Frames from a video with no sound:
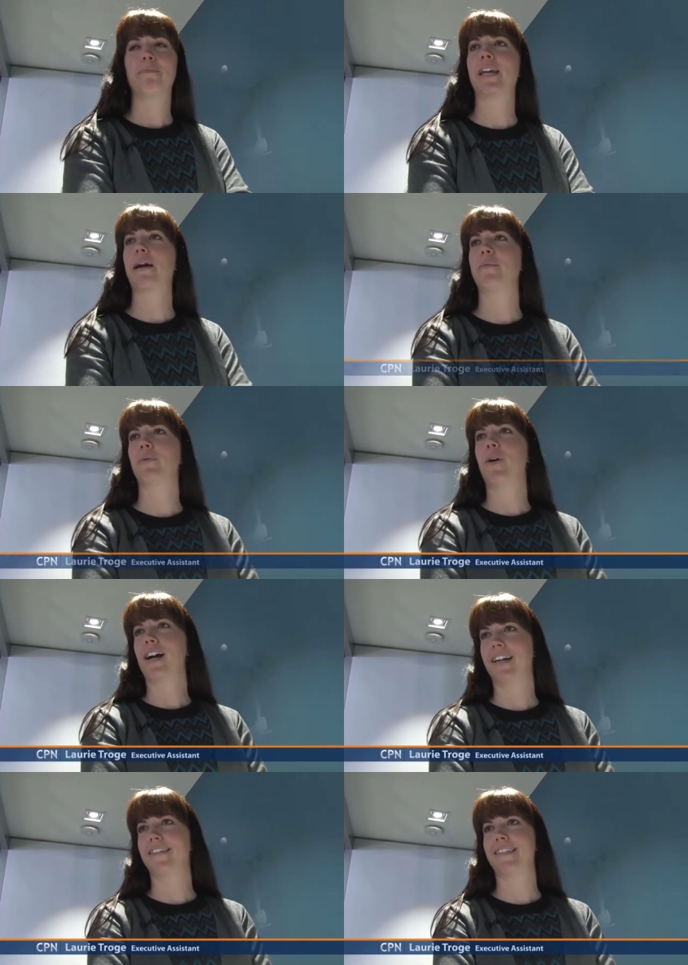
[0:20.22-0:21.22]
Being able to
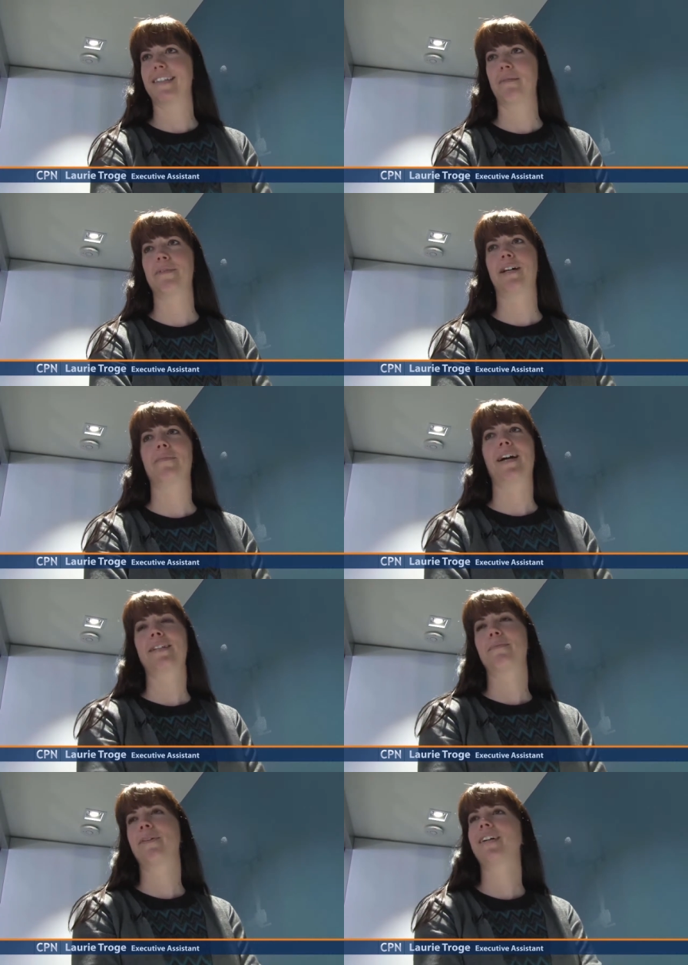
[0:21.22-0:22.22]
walk at the same time
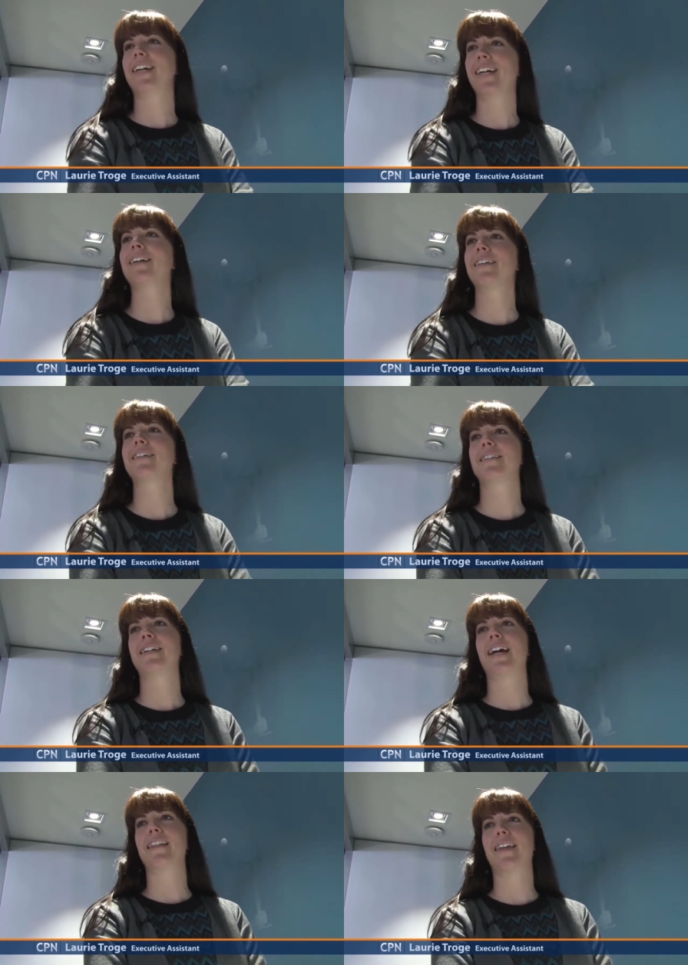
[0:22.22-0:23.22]
as working,
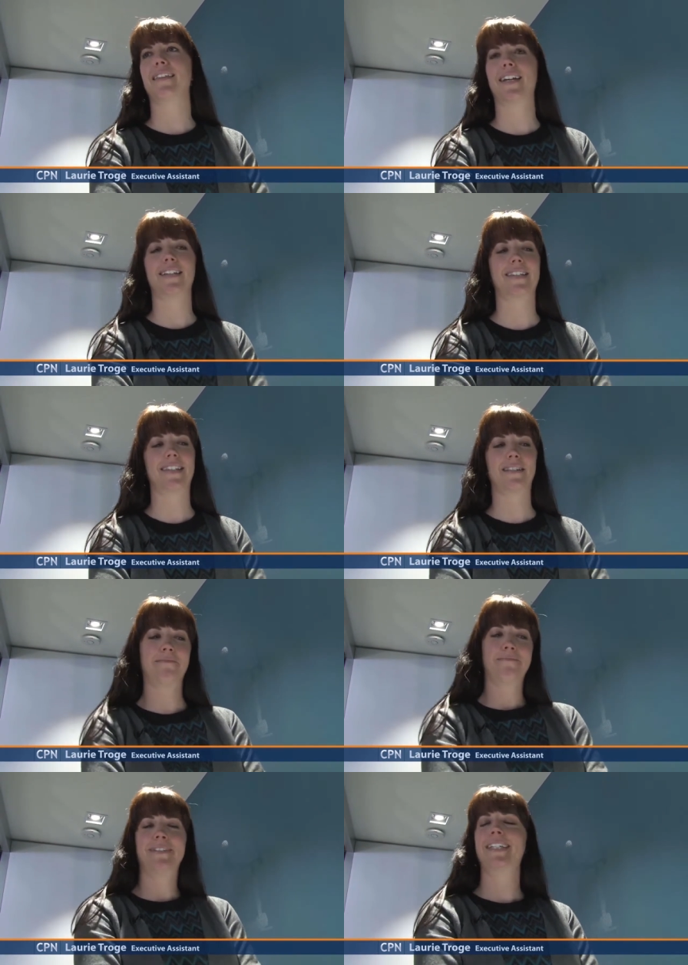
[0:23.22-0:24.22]
I think that's
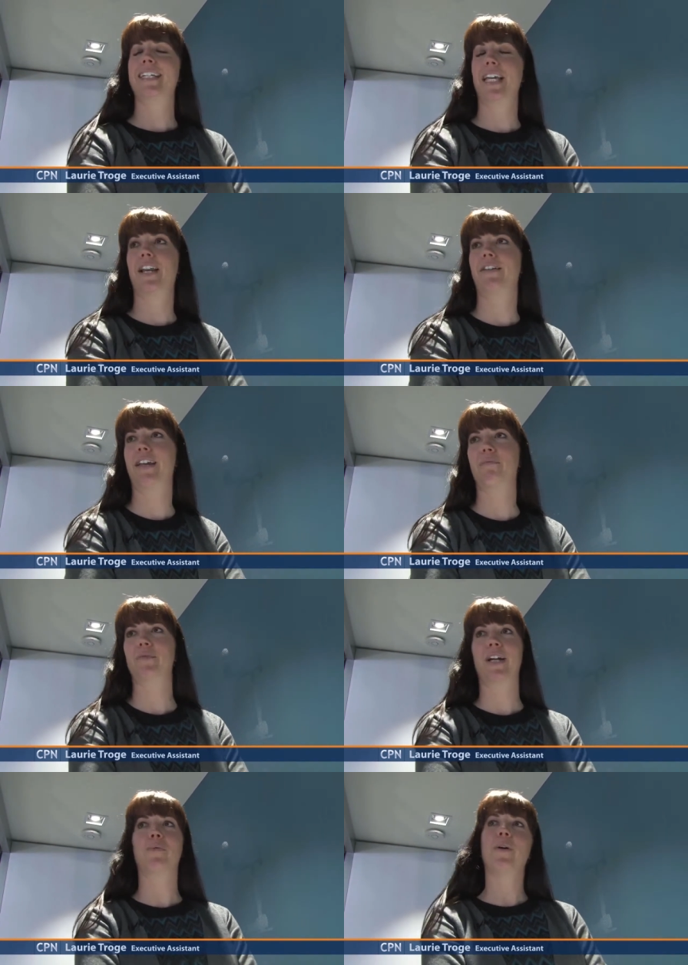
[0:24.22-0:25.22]
kind of like a
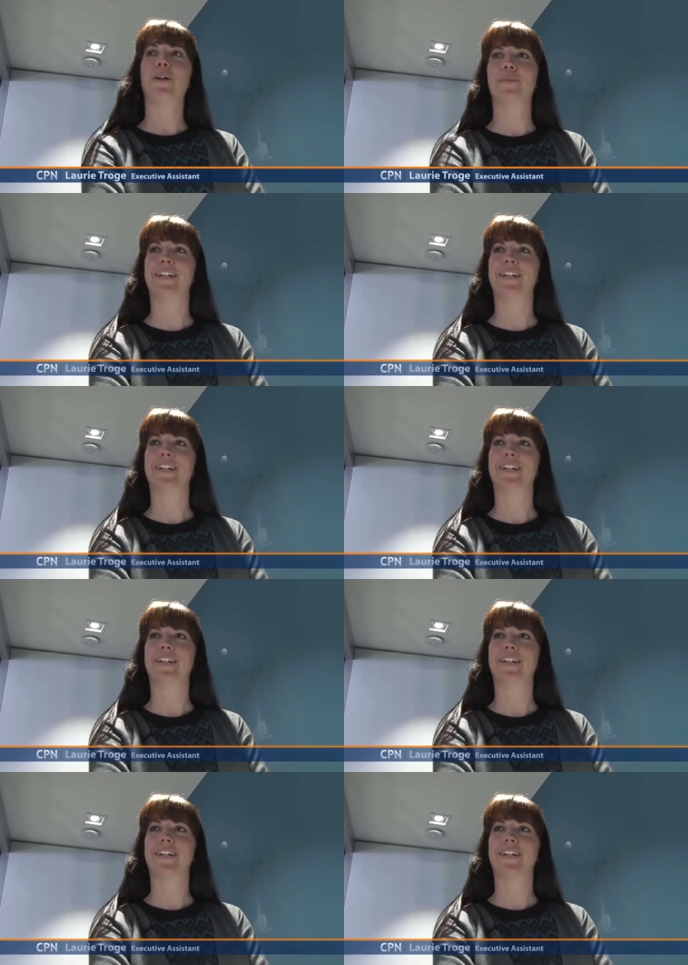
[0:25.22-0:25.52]
break while